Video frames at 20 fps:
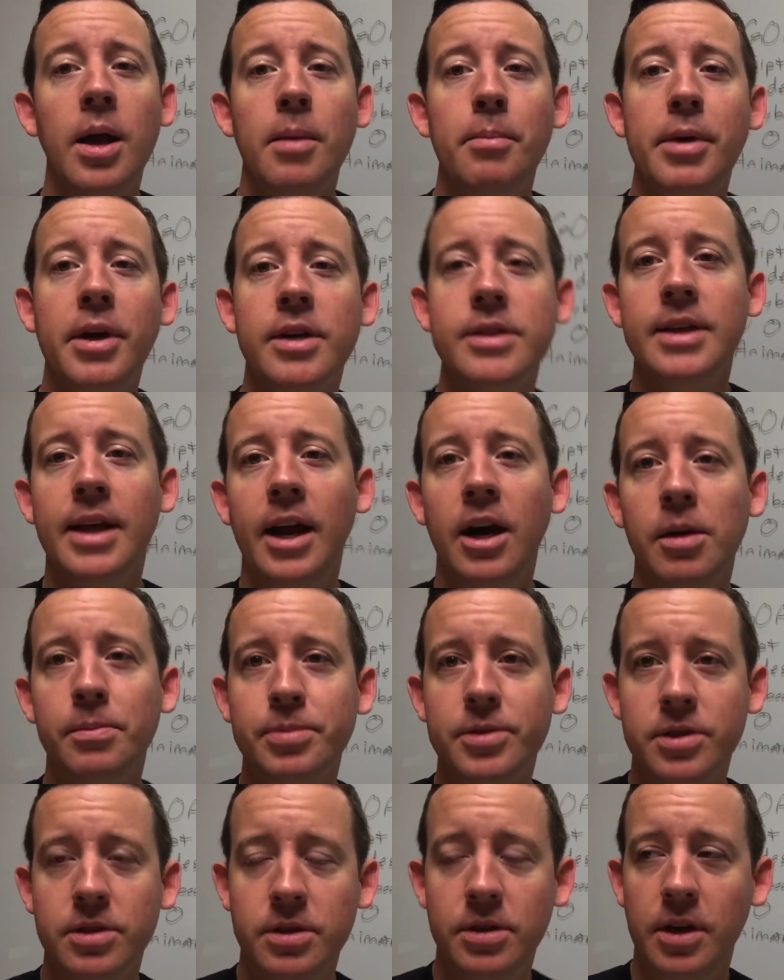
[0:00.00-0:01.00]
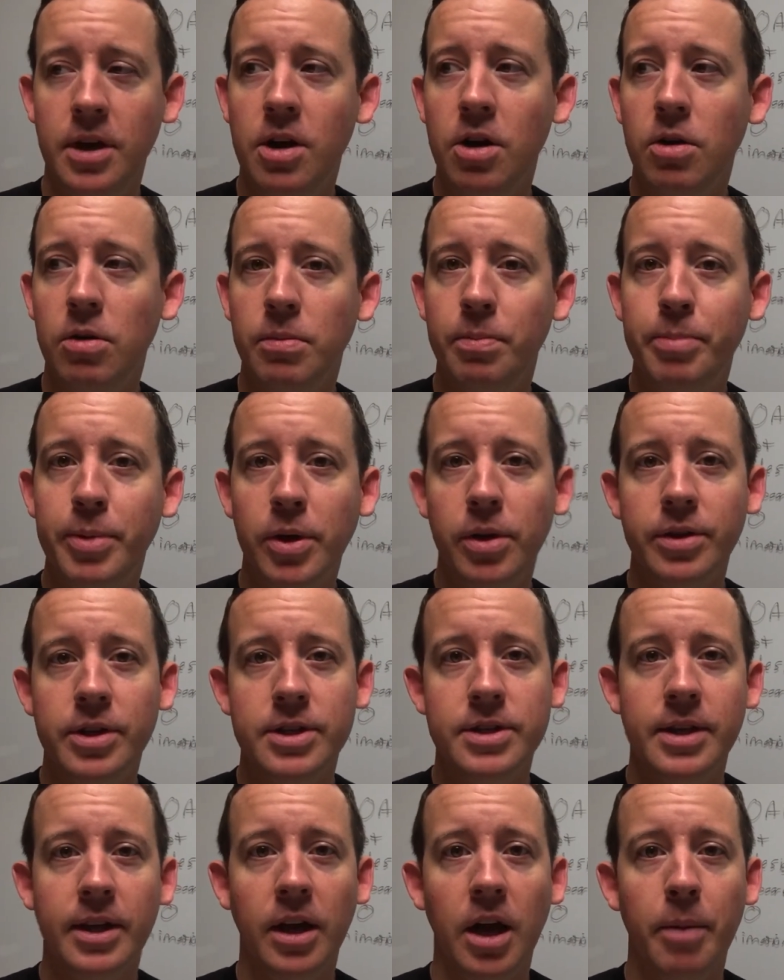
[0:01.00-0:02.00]
because it helps, build
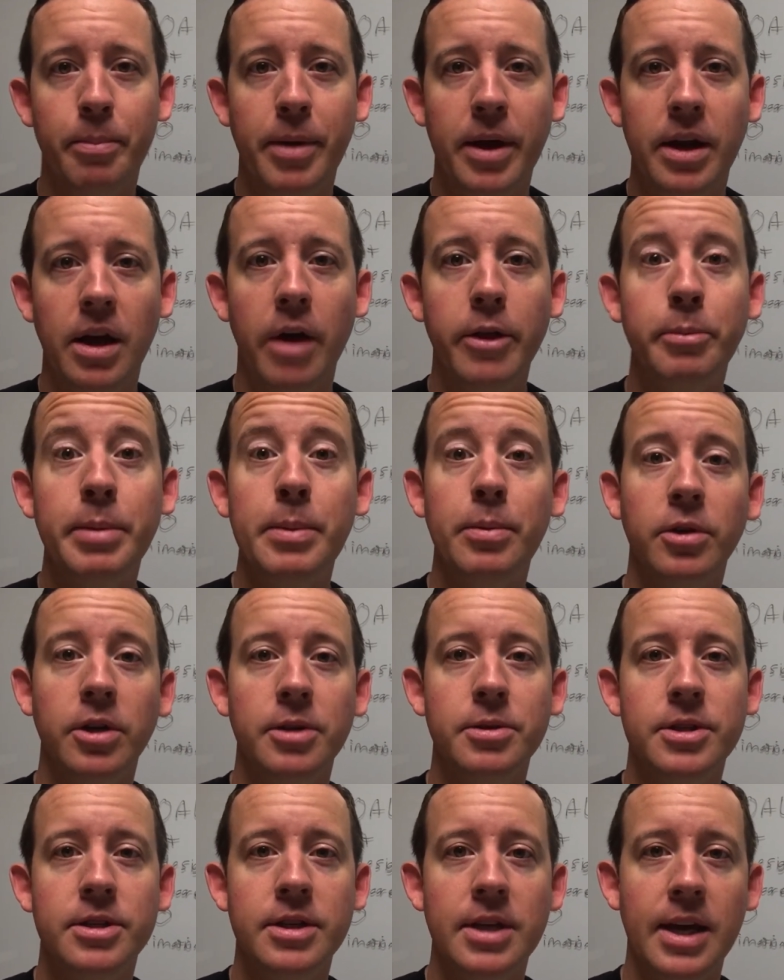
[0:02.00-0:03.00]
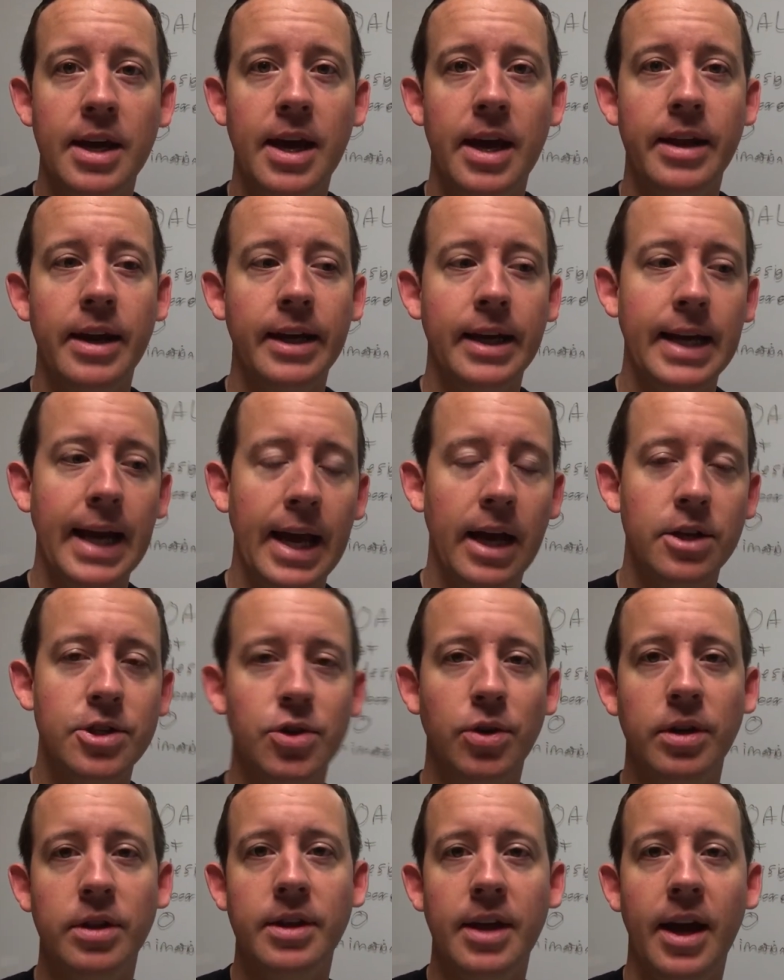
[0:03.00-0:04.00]
this thing up, and other people can see it, and I can
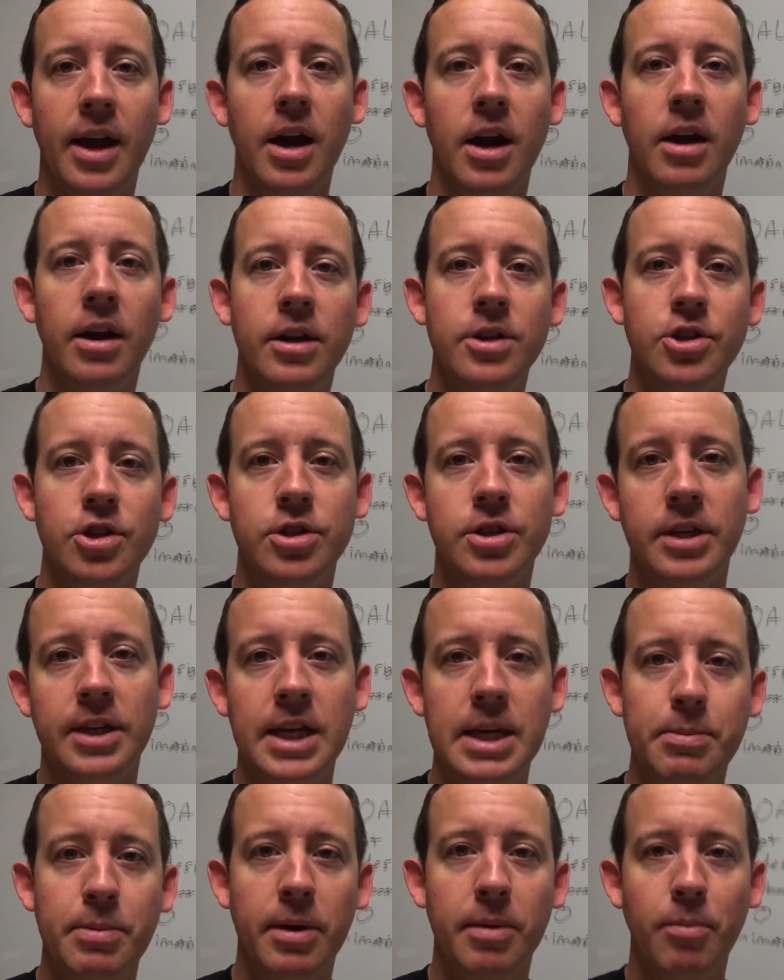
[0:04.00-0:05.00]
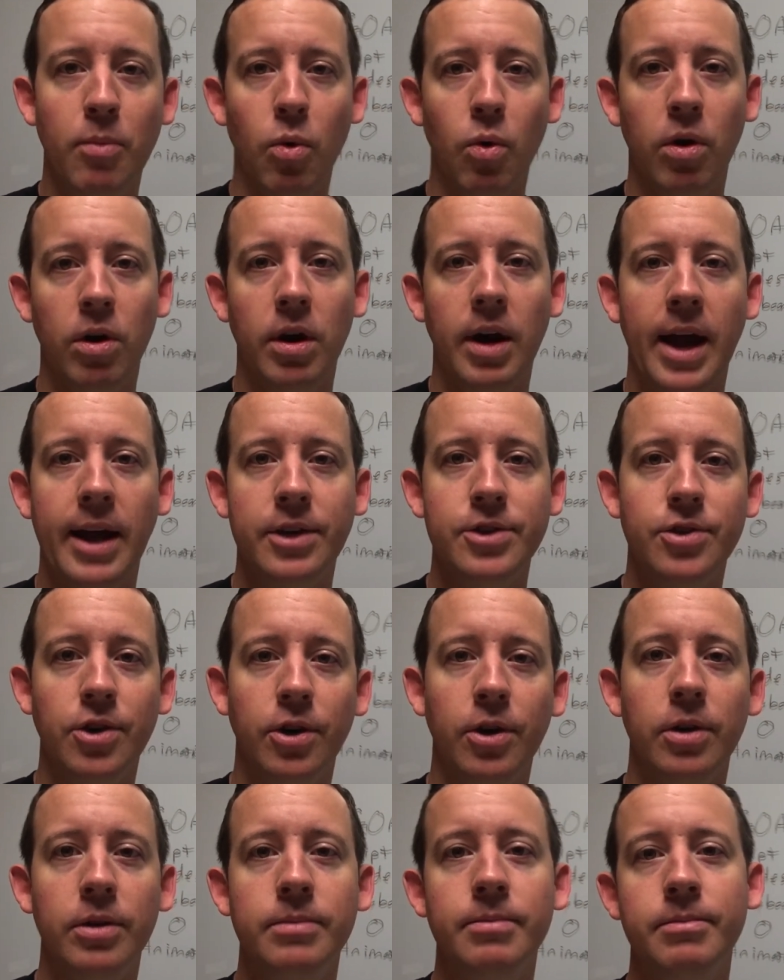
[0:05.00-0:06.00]
answer it there, just to keep it more
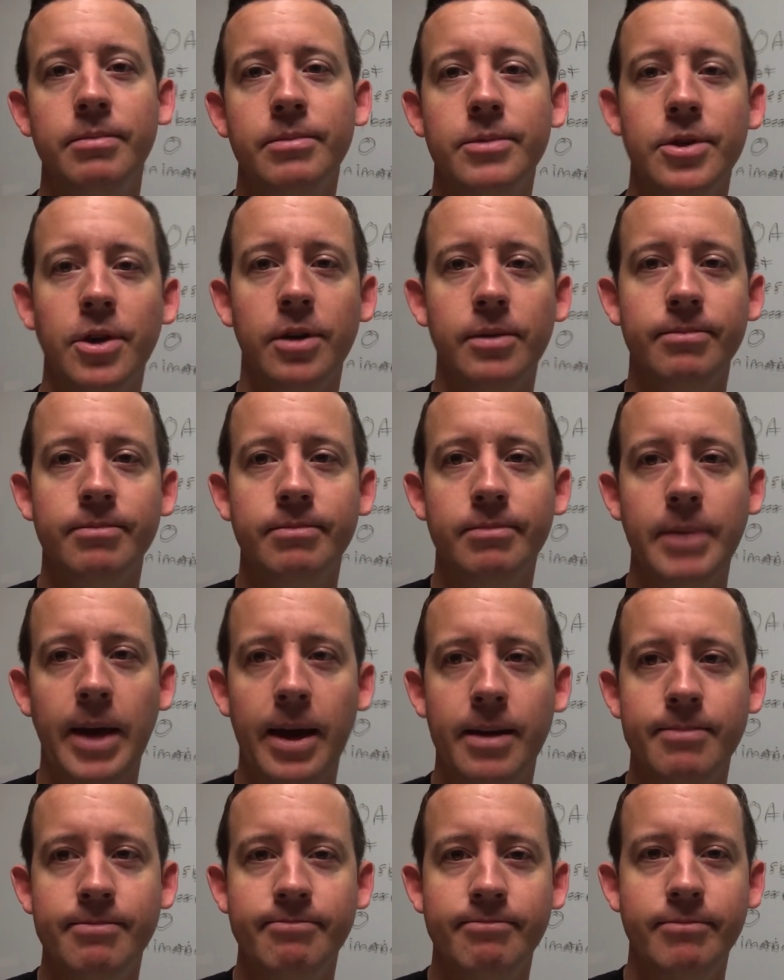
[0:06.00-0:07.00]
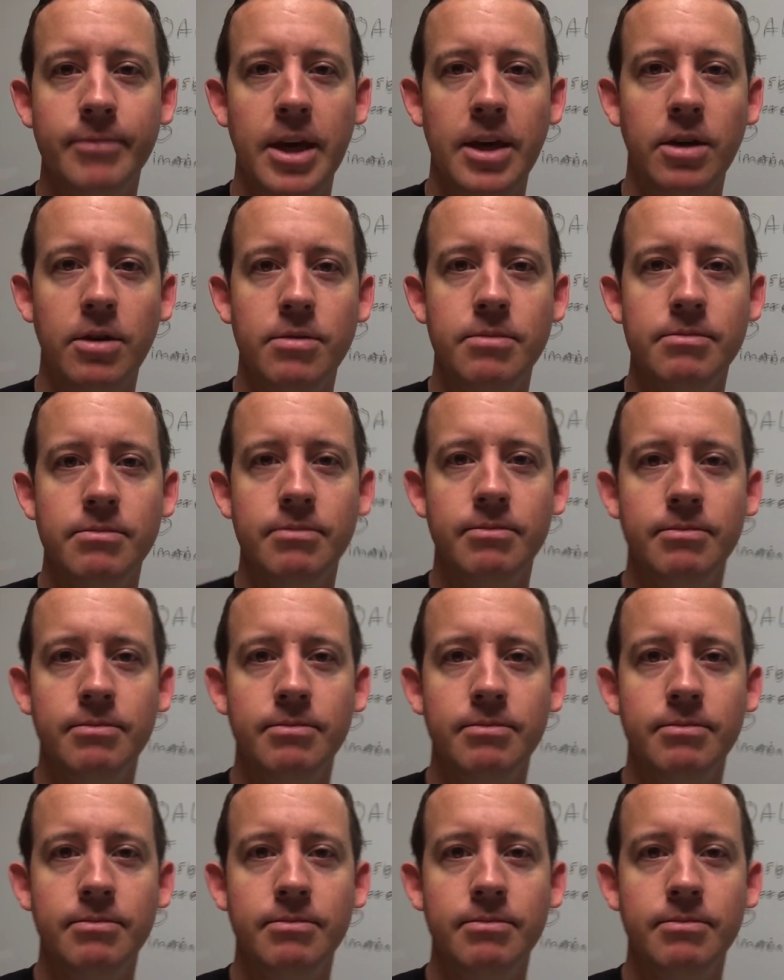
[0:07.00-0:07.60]
external. So yeah, thank you.